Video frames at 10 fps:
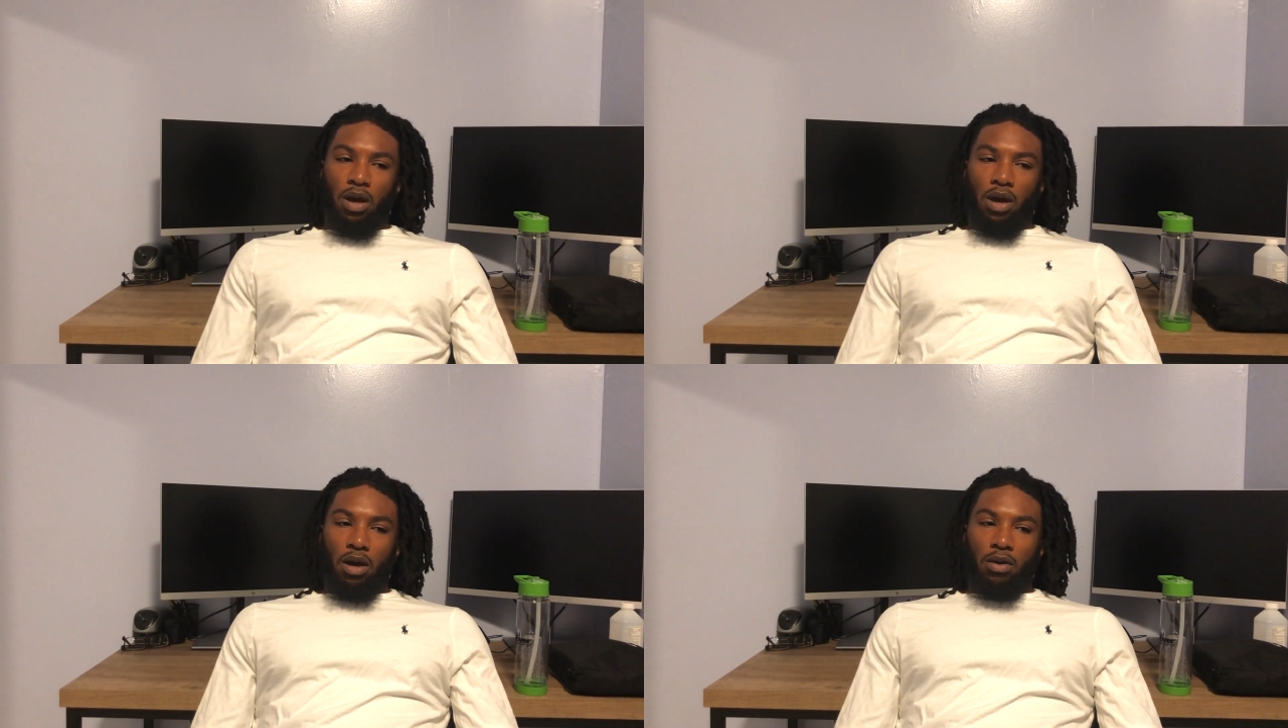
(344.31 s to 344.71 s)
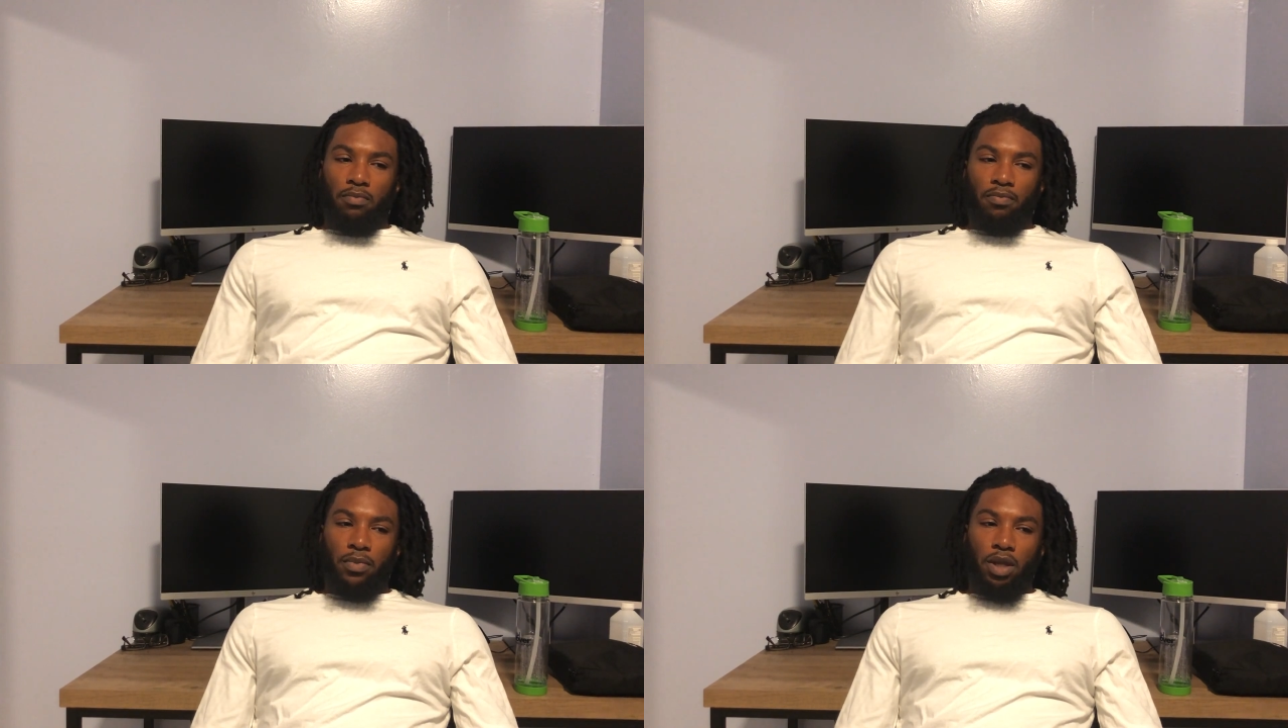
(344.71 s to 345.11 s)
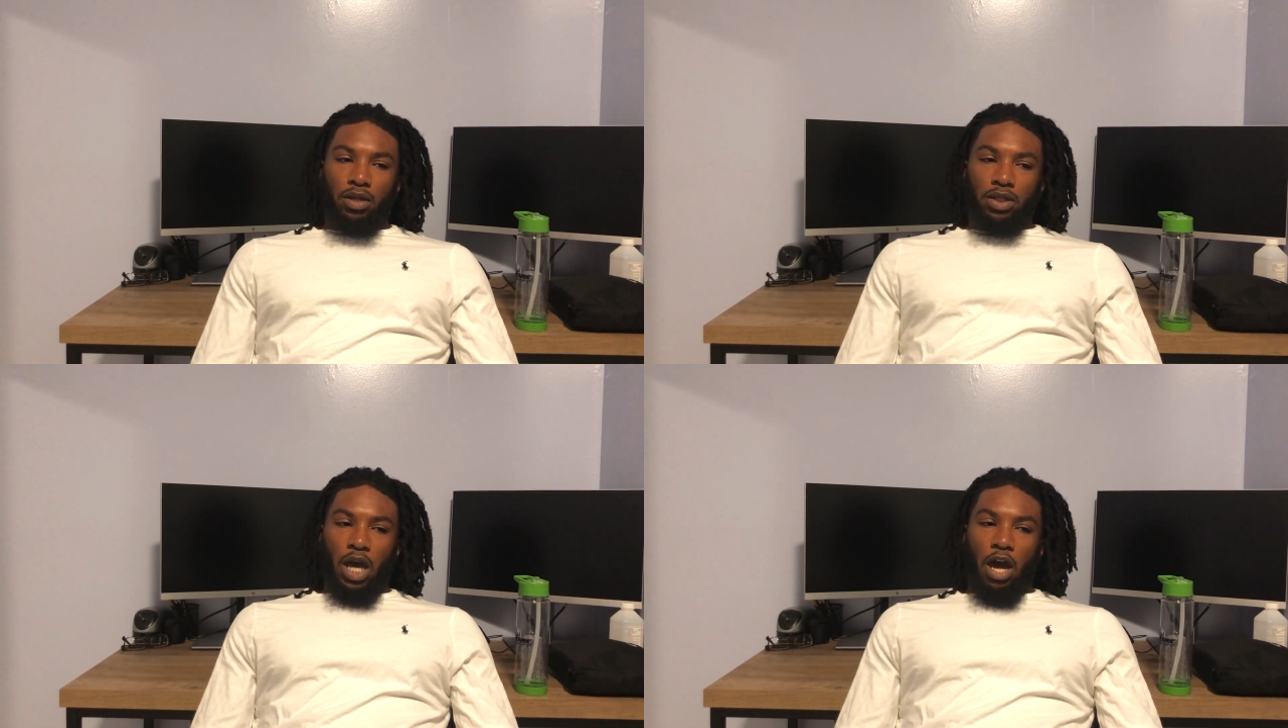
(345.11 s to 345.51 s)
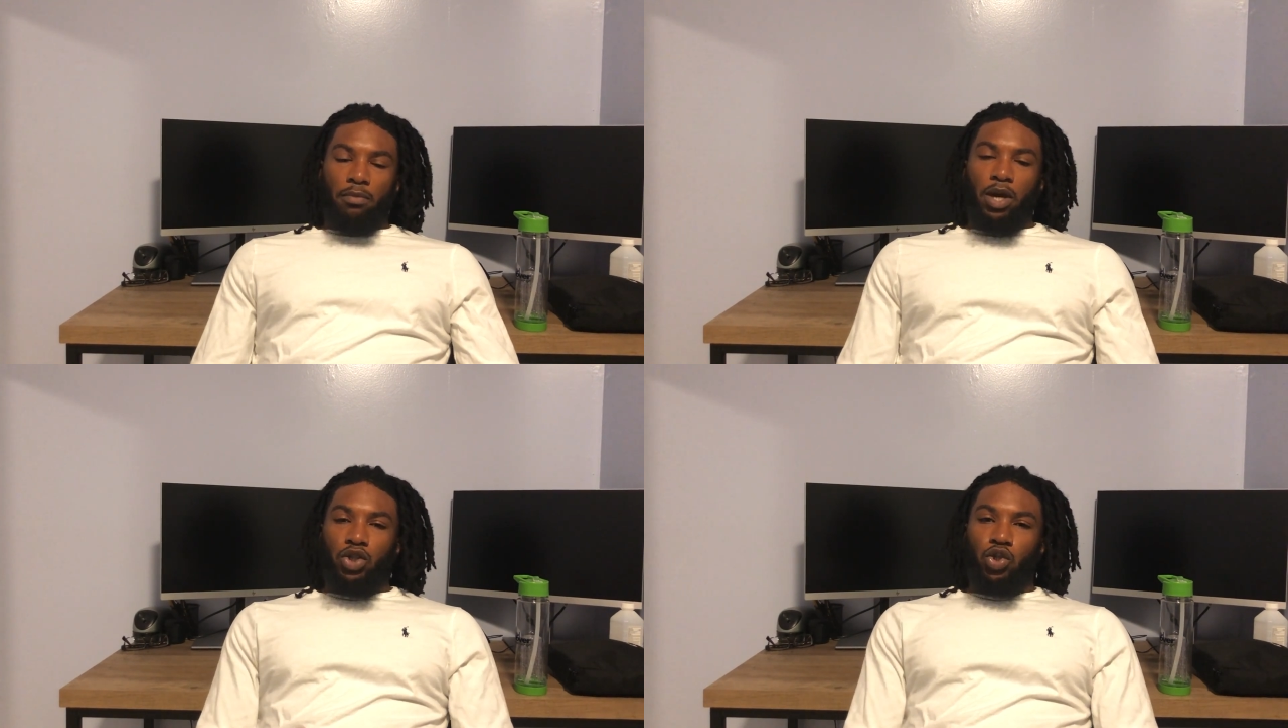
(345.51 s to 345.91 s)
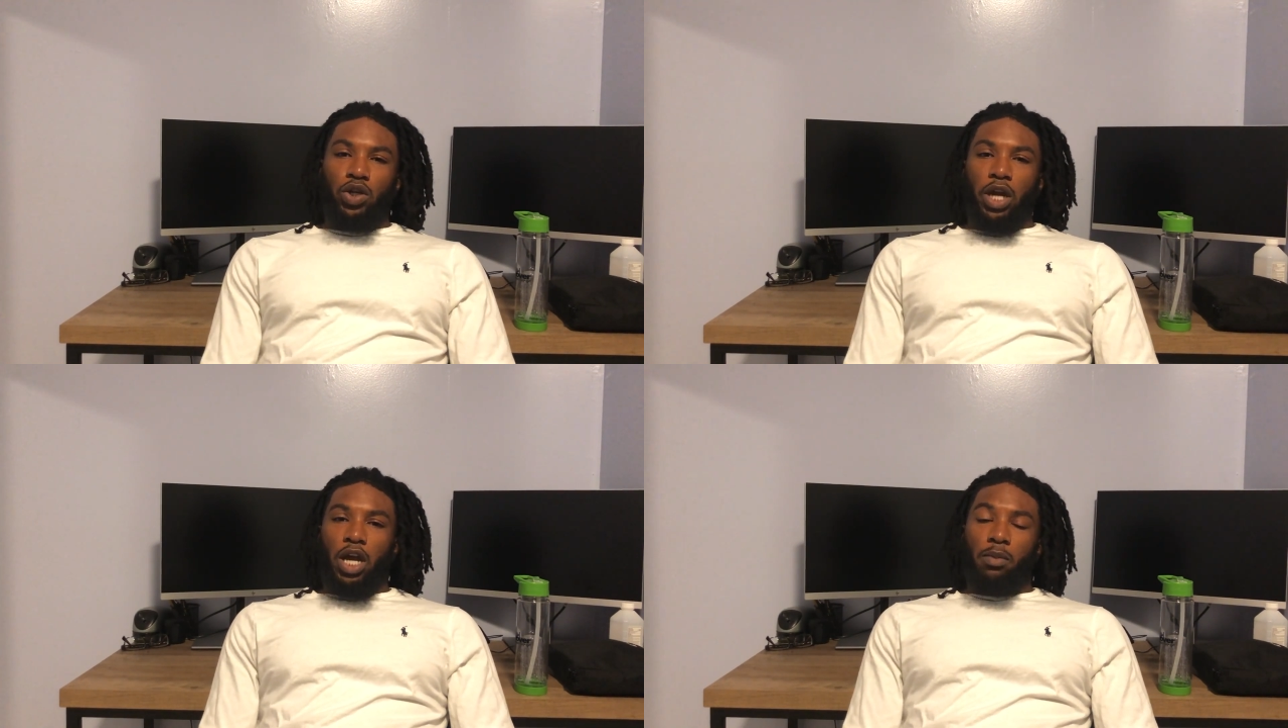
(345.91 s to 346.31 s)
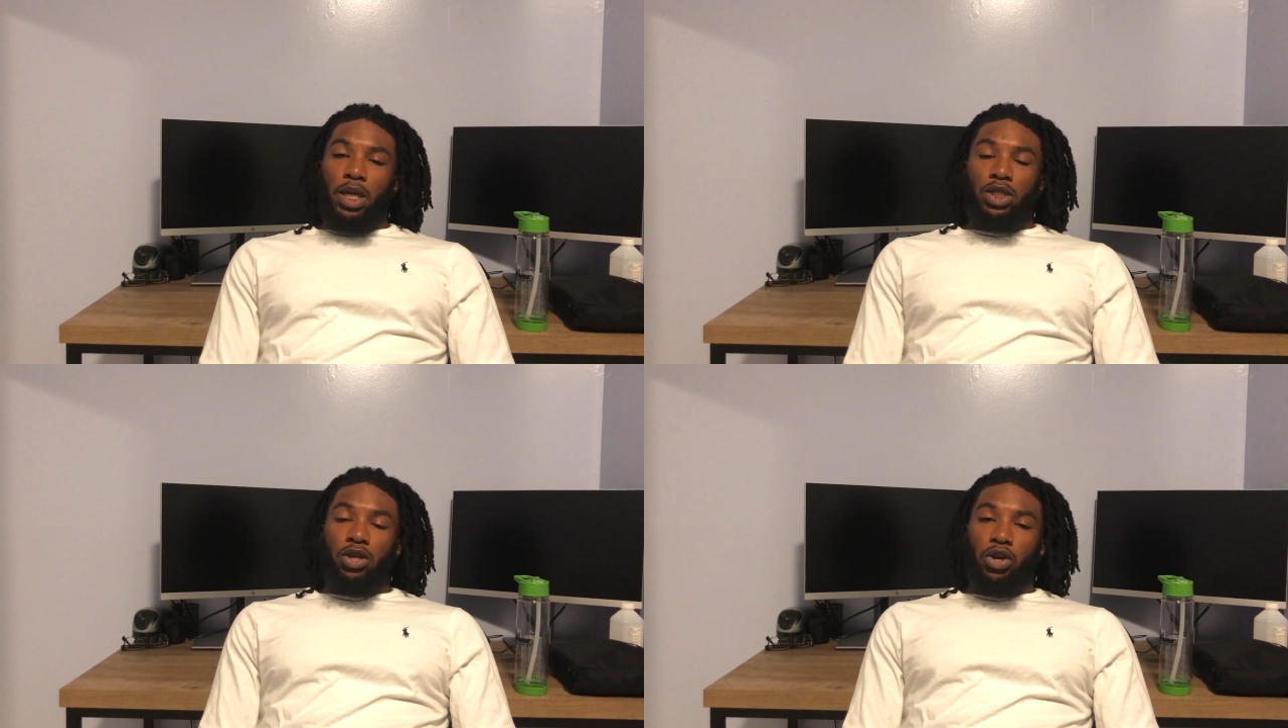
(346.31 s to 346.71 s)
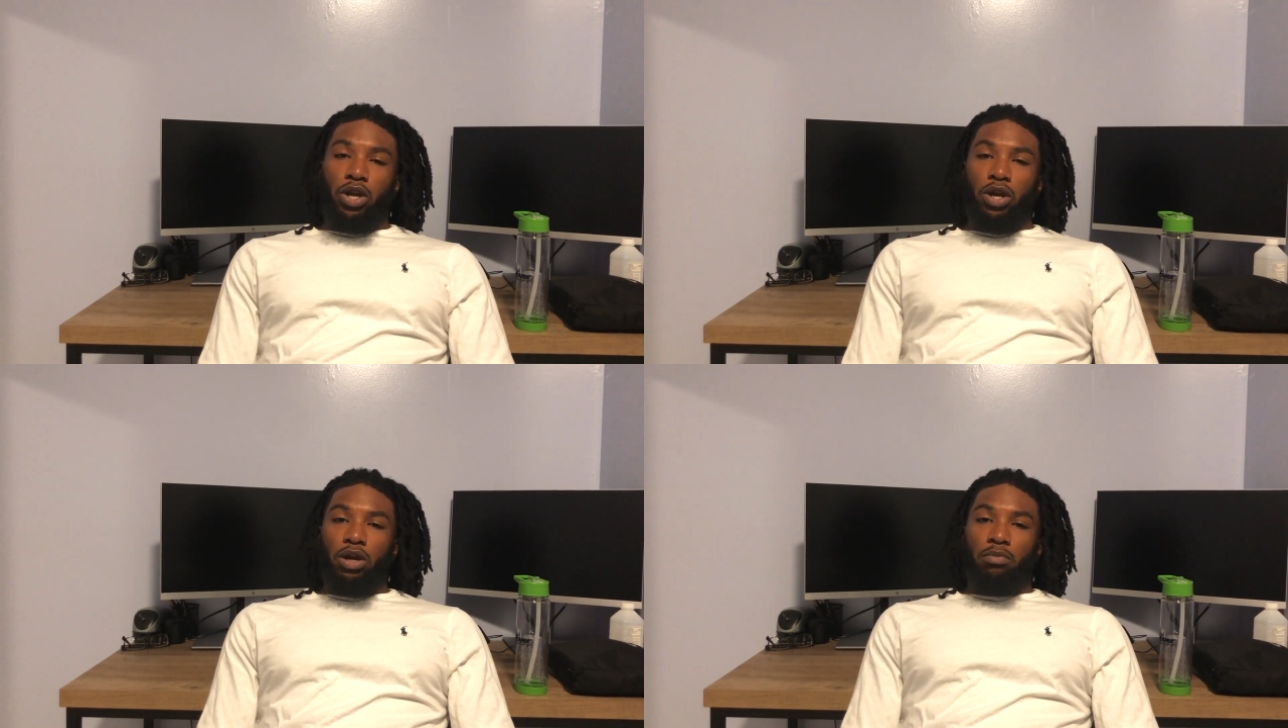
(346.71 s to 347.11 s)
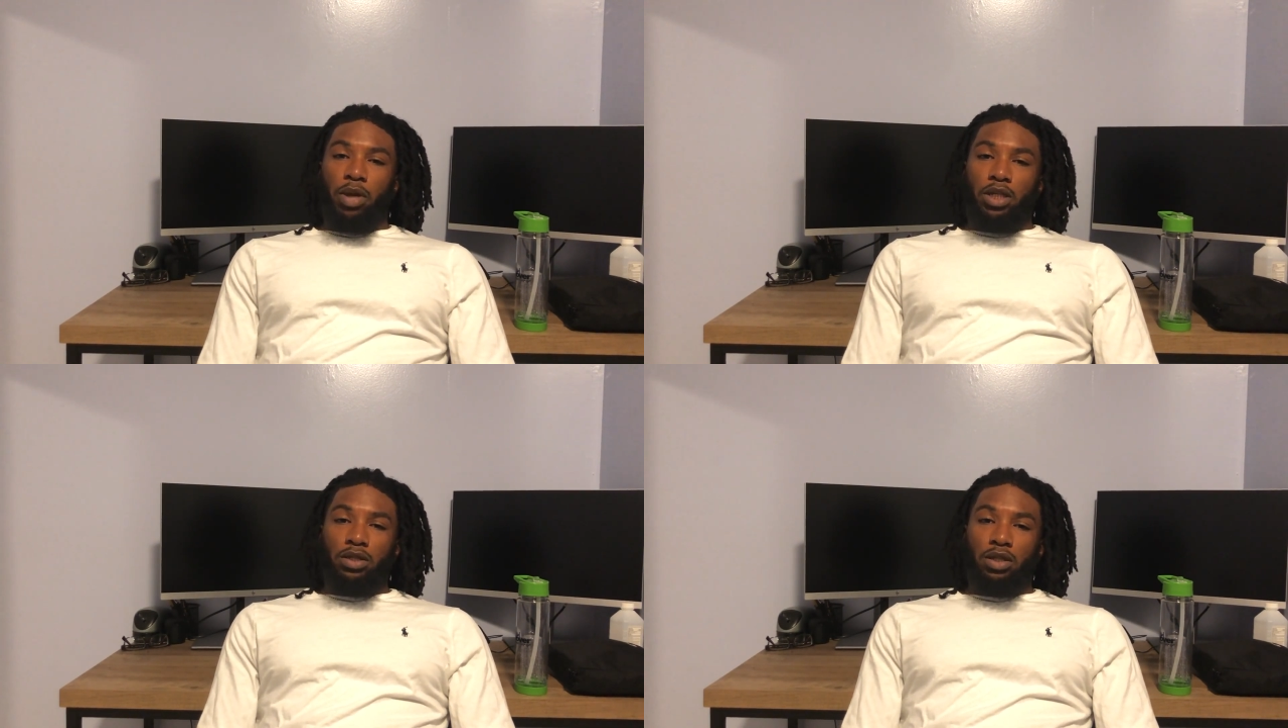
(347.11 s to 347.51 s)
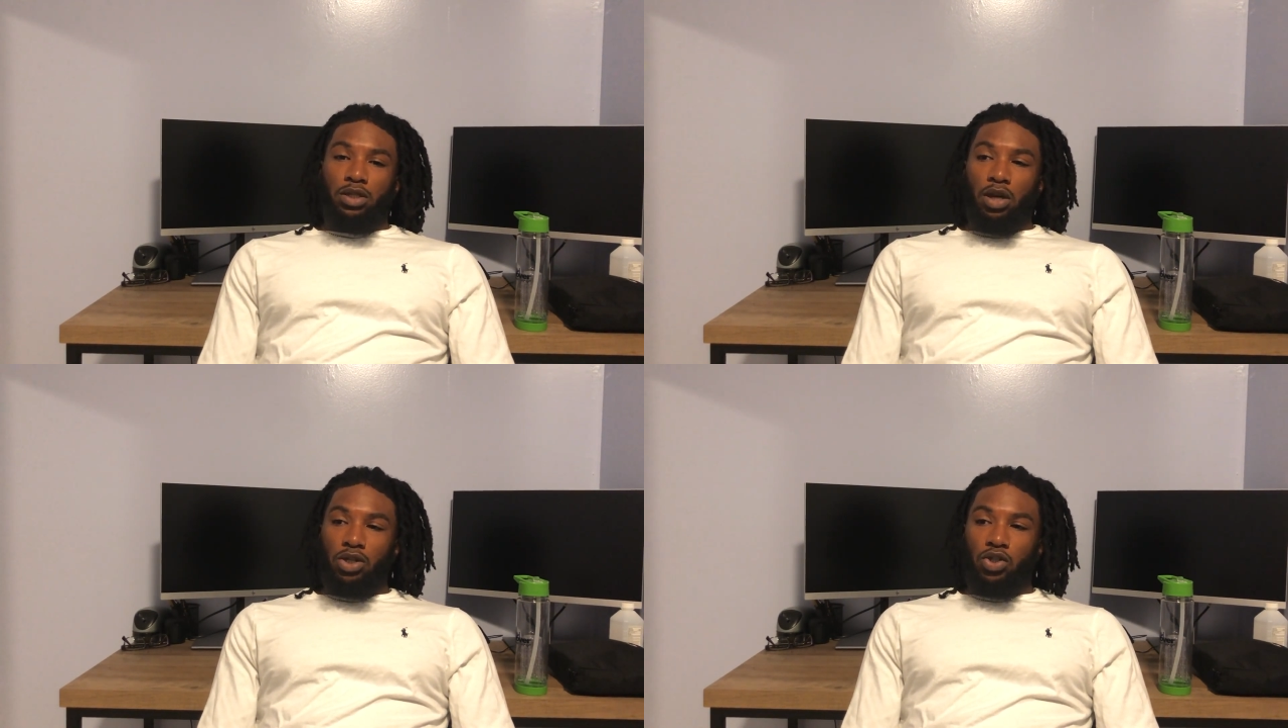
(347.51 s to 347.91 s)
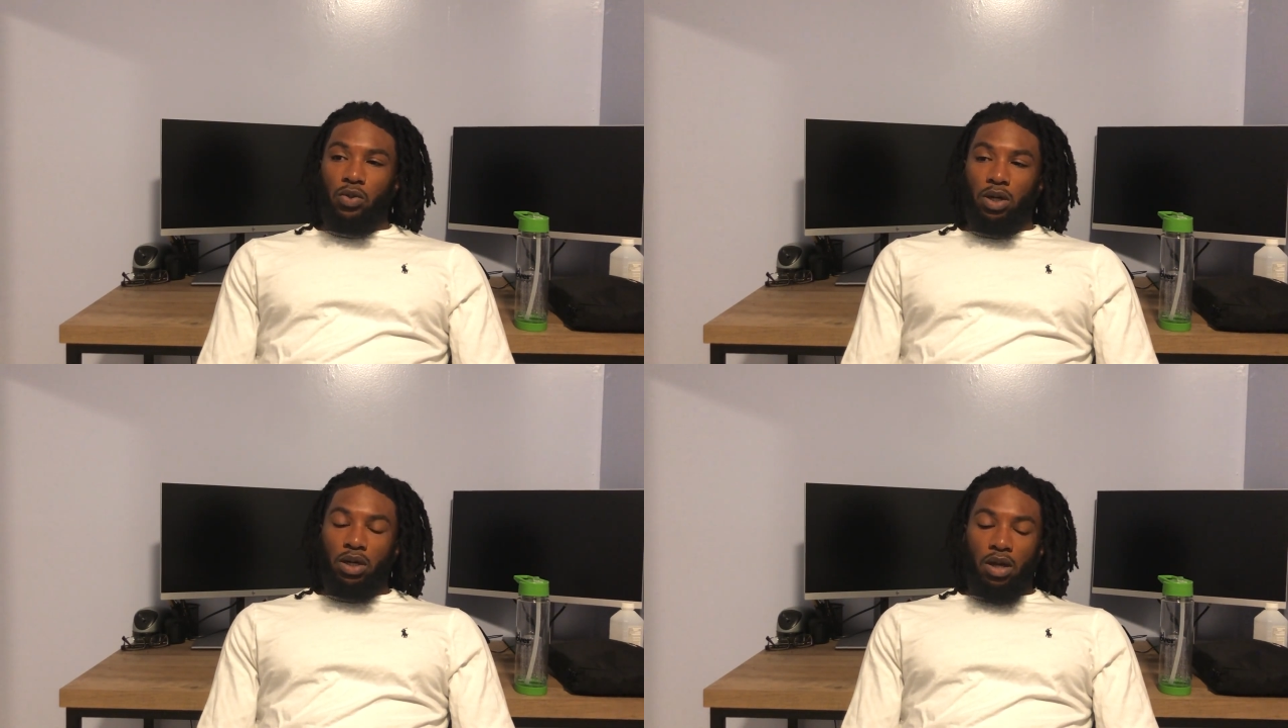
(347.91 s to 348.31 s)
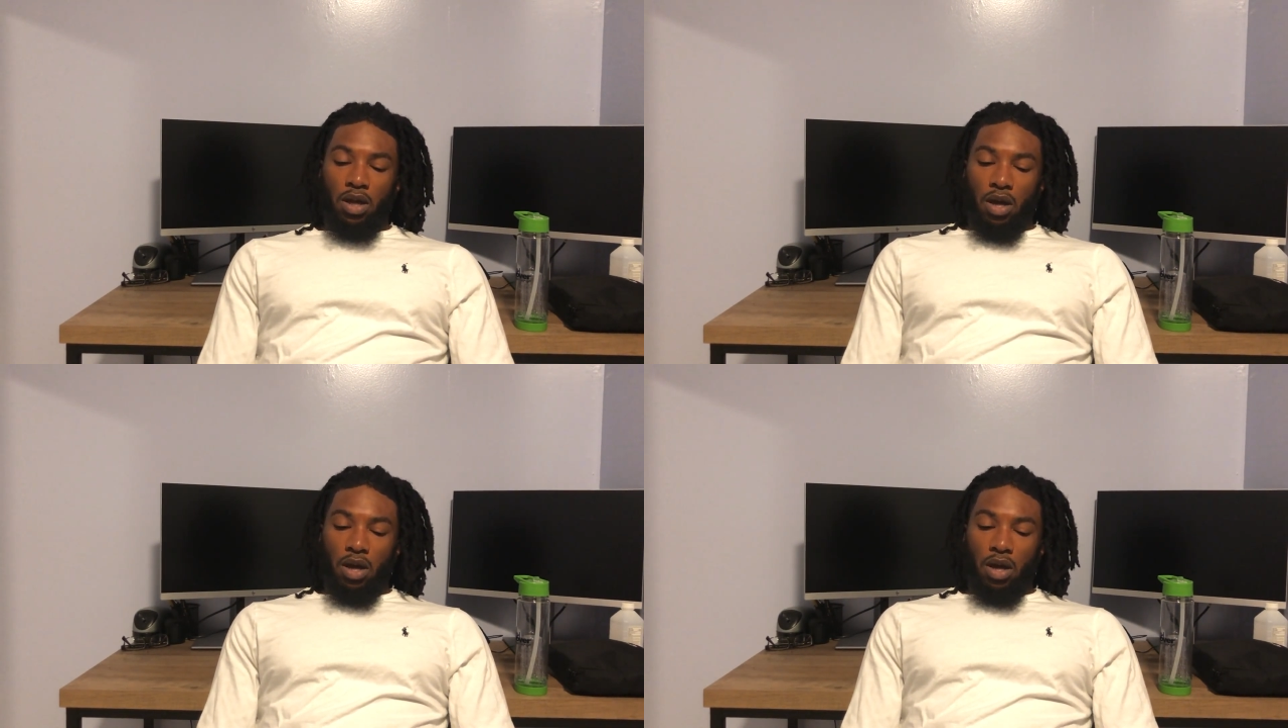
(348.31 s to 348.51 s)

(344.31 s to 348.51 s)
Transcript: to have my junior and my senior year basically just cut short.